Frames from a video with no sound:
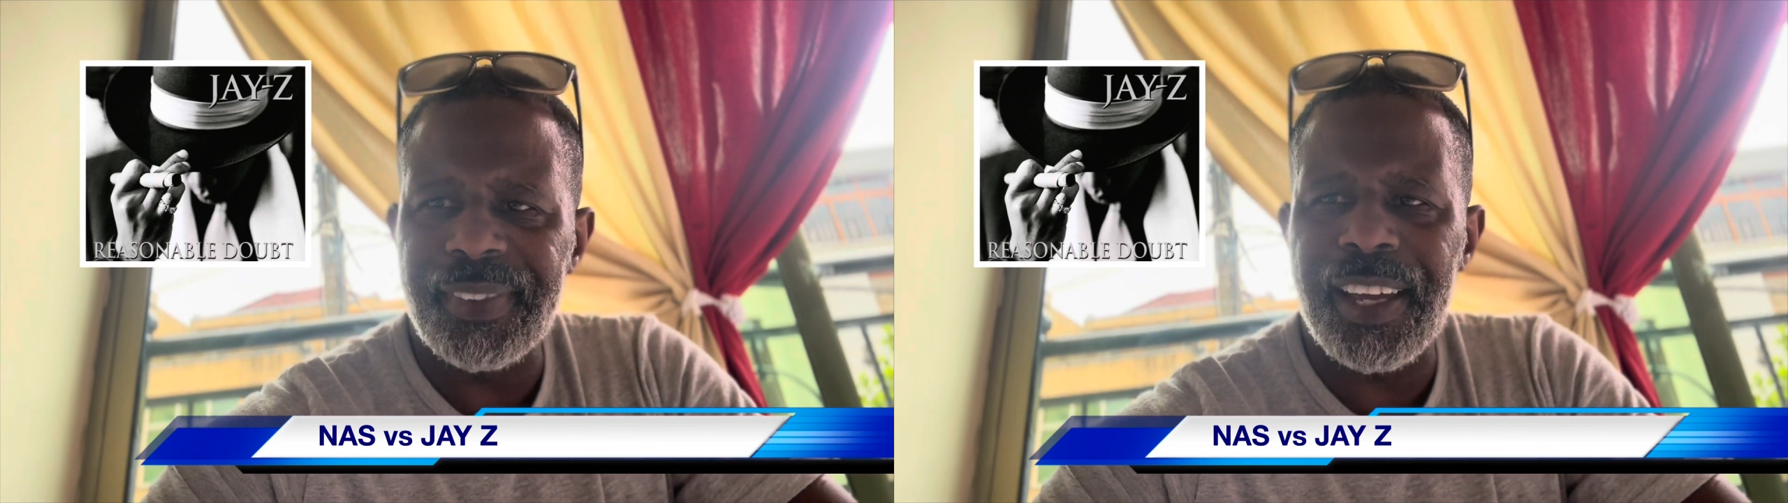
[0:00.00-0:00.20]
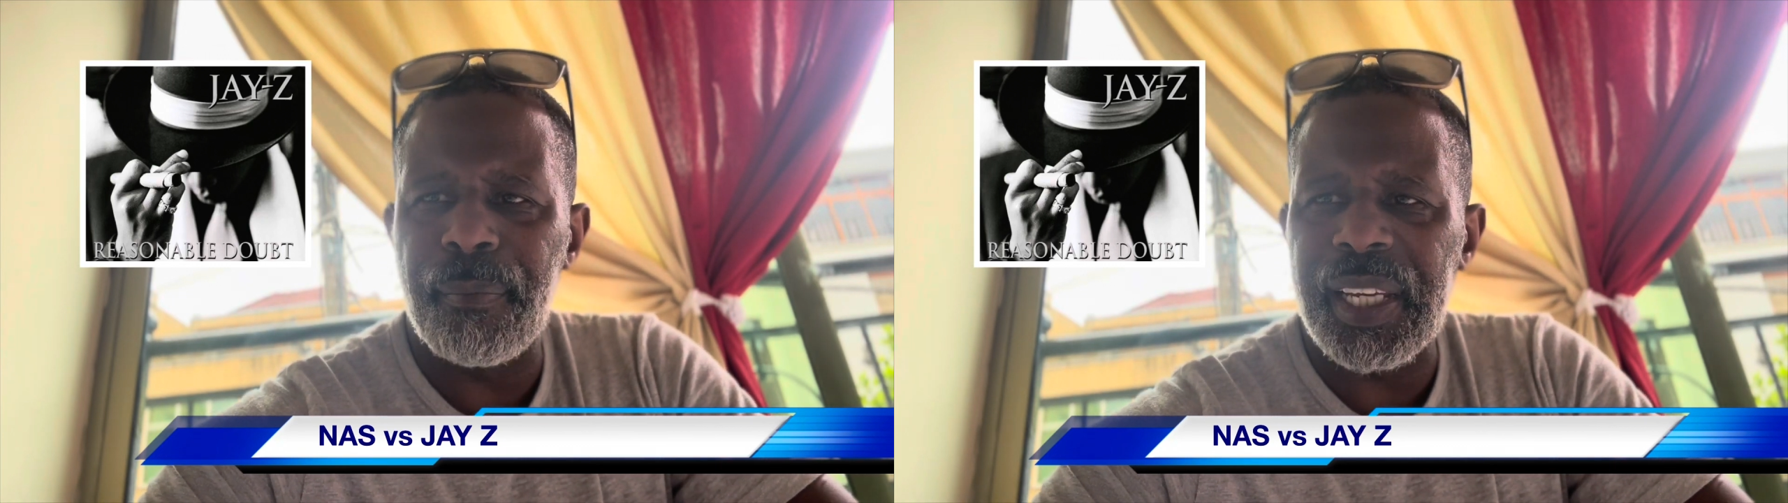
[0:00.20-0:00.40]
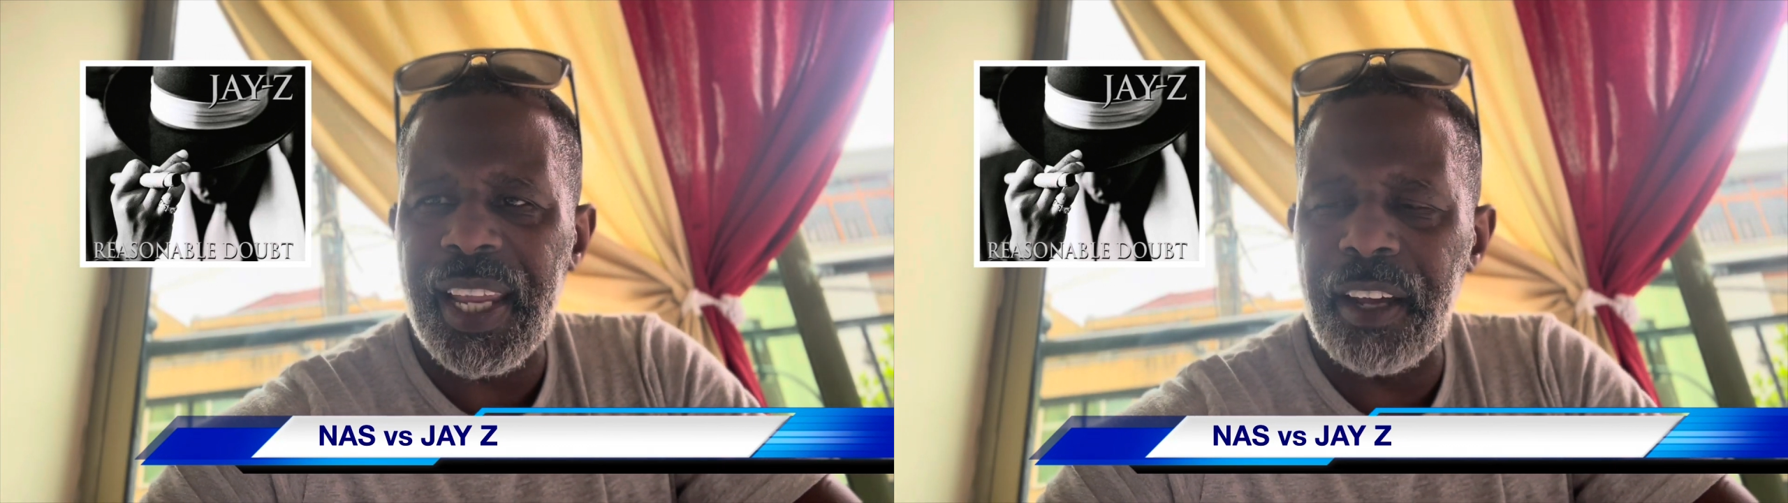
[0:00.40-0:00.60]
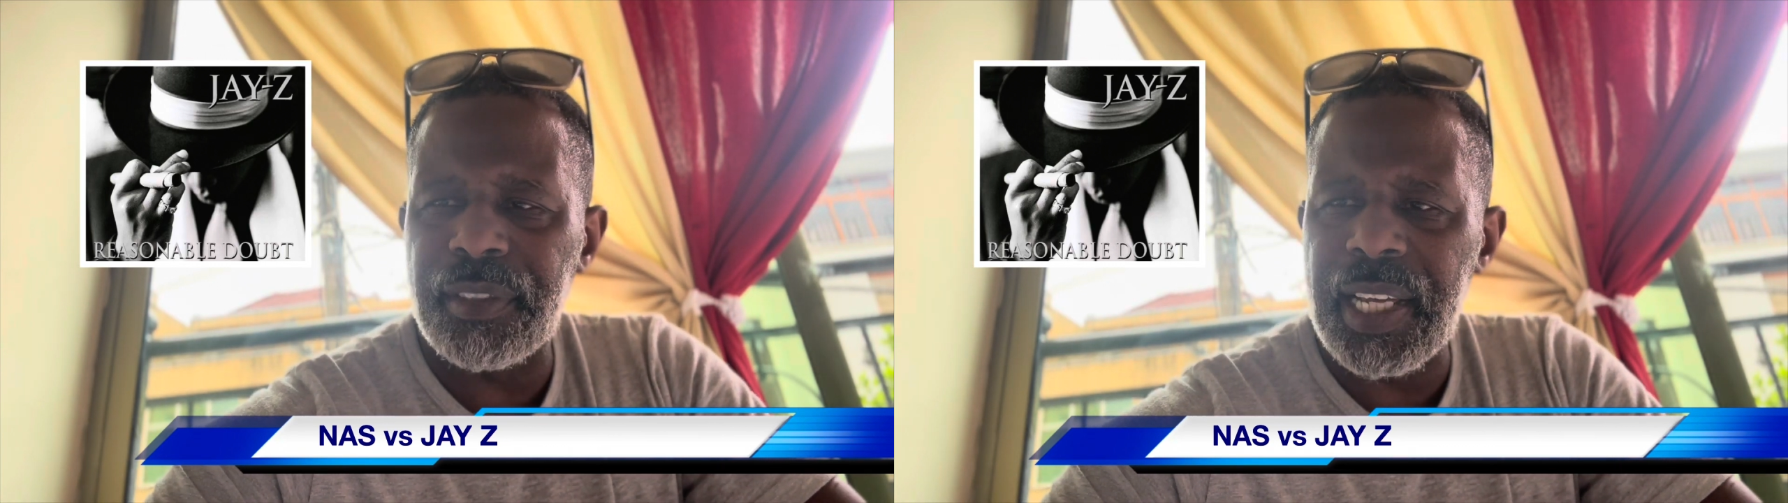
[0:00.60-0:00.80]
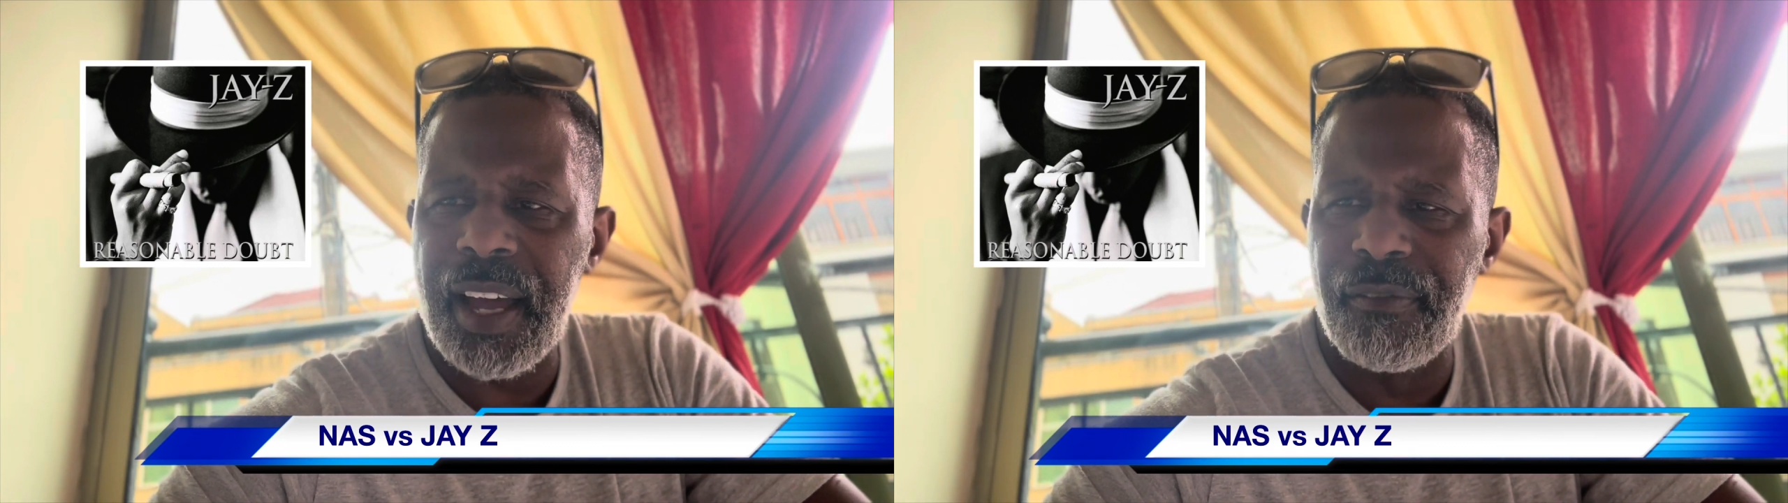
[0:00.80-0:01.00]
In My
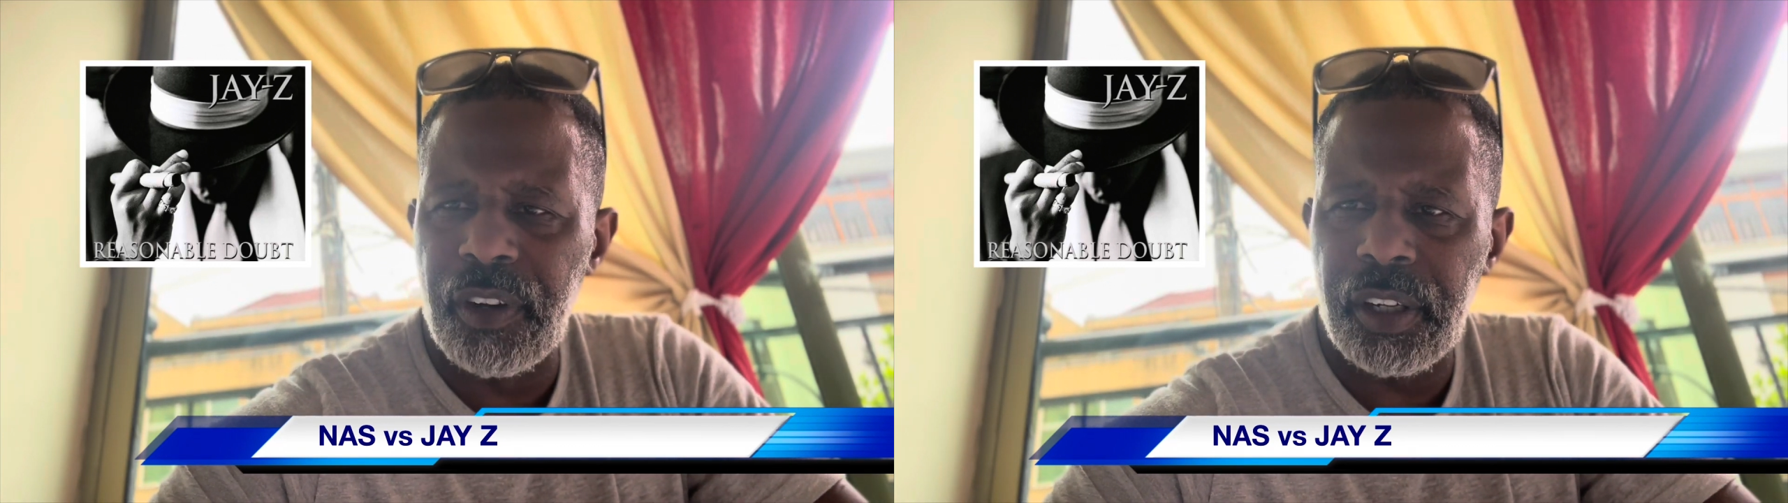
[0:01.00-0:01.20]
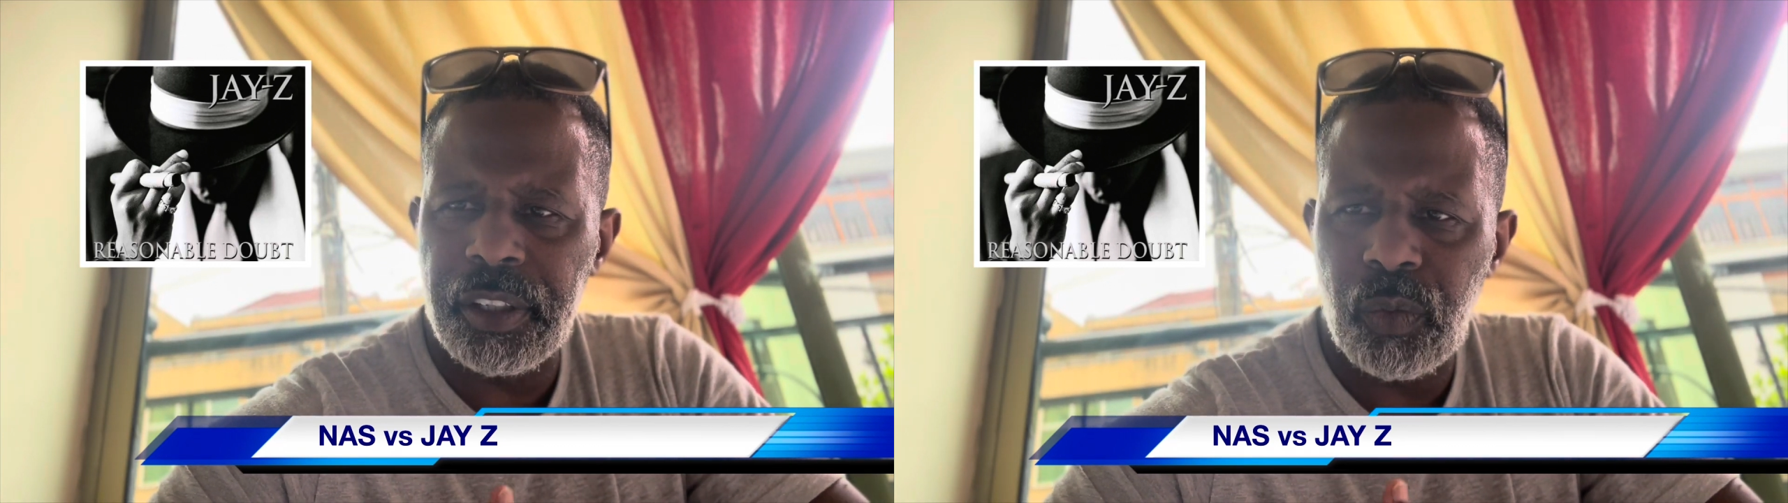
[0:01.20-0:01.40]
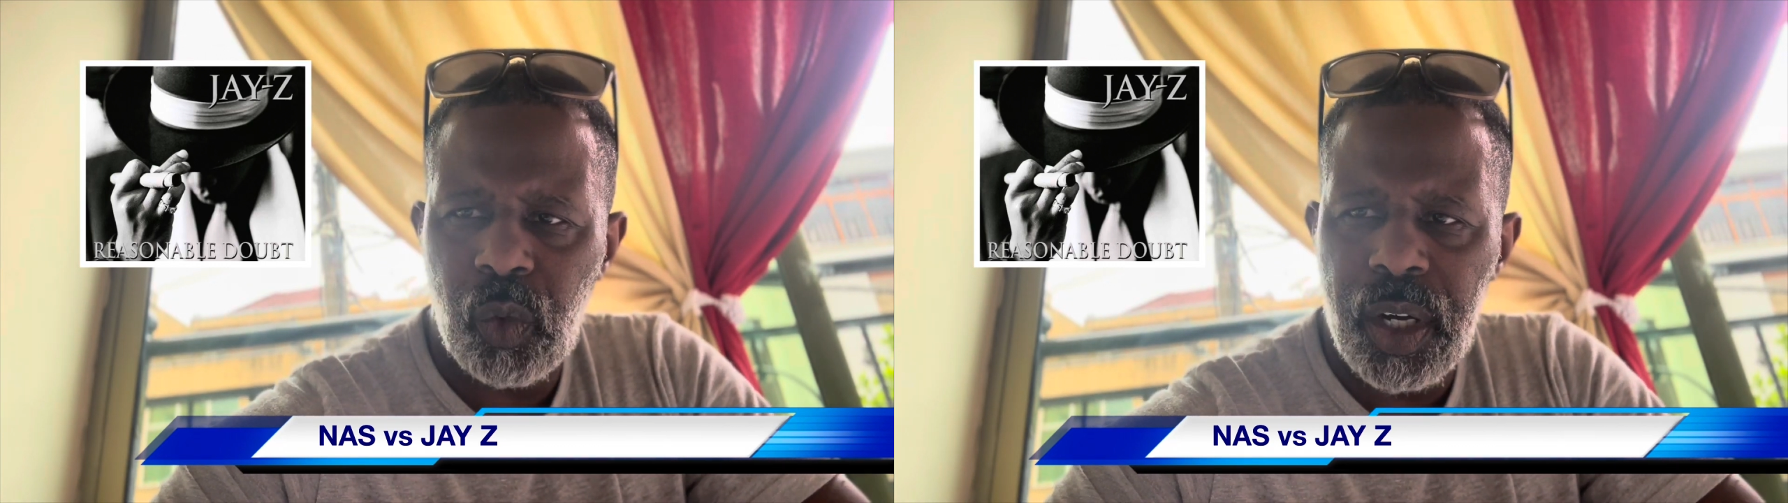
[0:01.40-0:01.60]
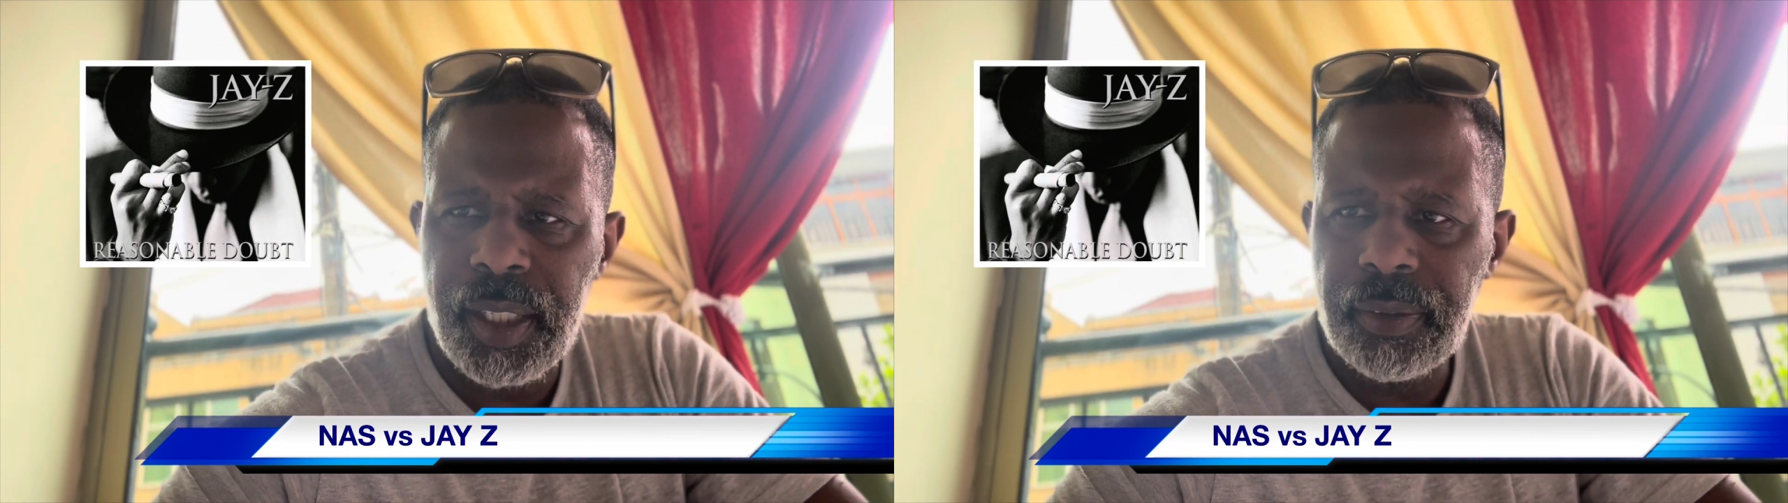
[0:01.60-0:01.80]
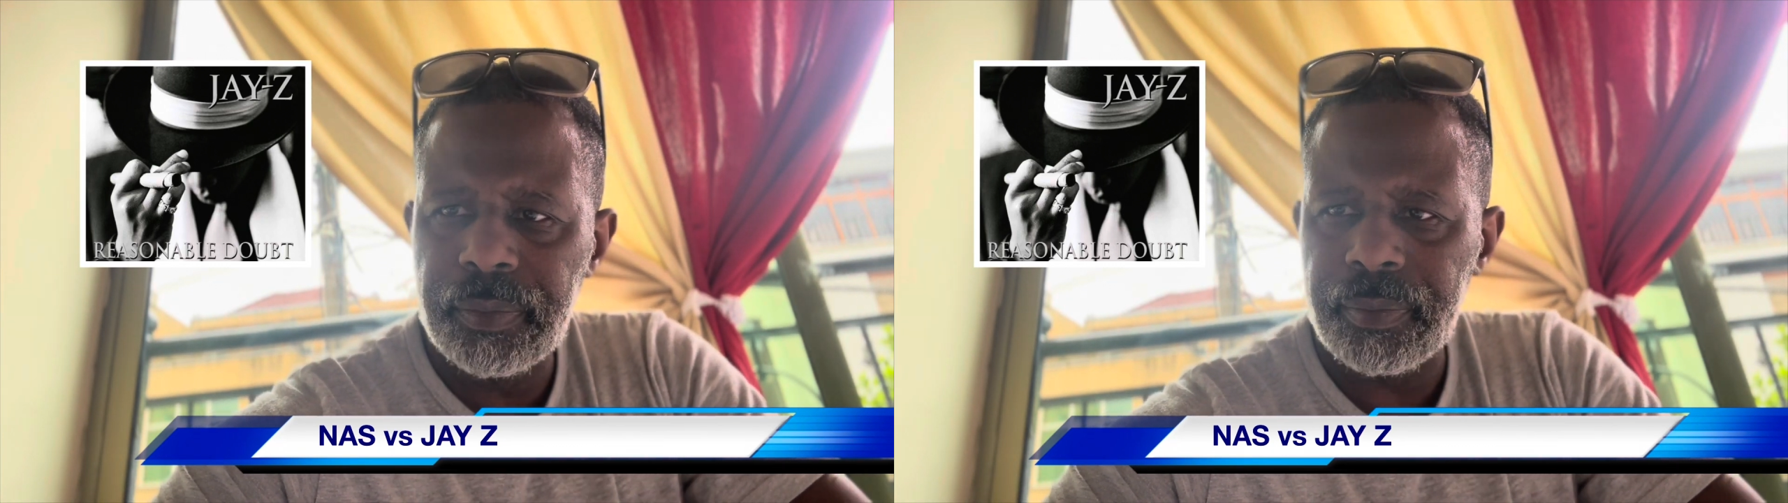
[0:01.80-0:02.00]
Lifetime, Volume
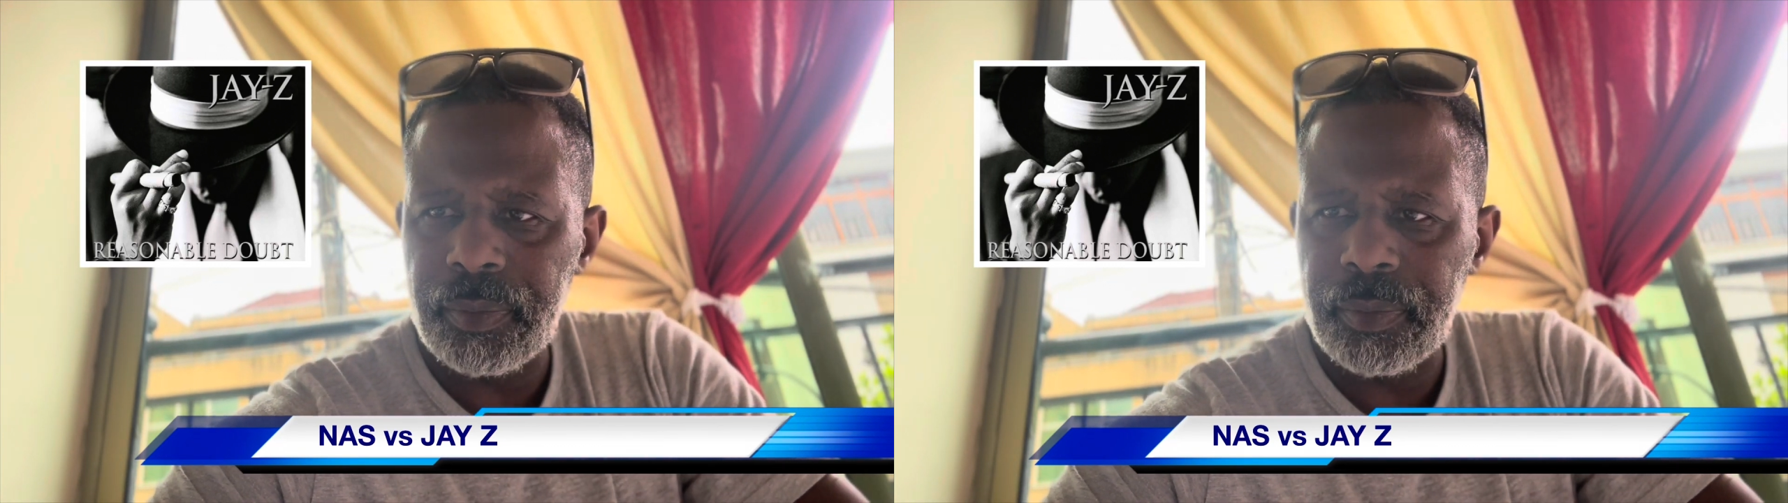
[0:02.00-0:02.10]
1,